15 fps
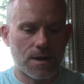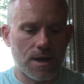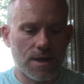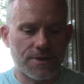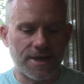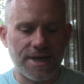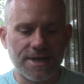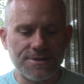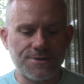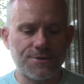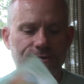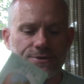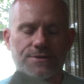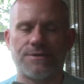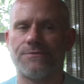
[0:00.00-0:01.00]
The
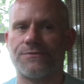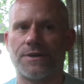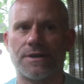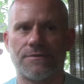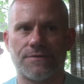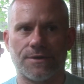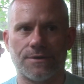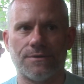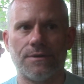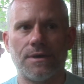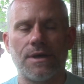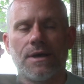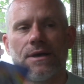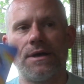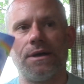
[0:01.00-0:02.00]
answers are in front of you.
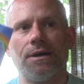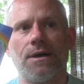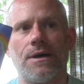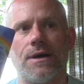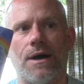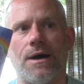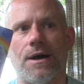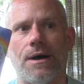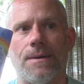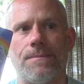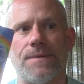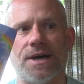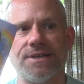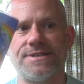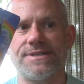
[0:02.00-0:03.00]
Um,
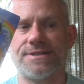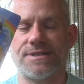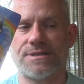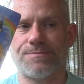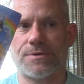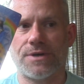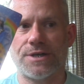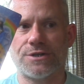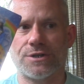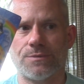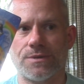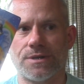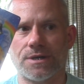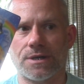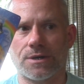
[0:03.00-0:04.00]
Isis inspiration
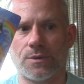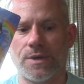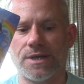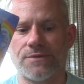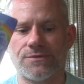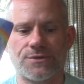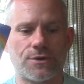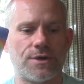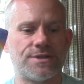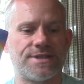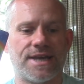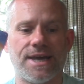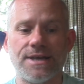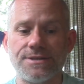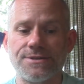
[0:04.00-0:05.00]
with the Queen of Swords.
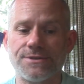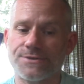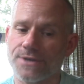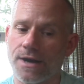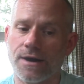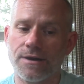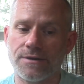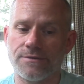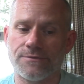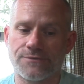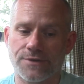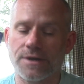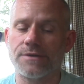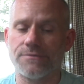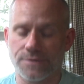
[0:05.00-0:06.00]
The answers are in
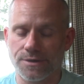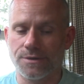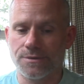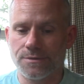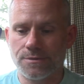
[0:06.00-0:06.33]
front of you.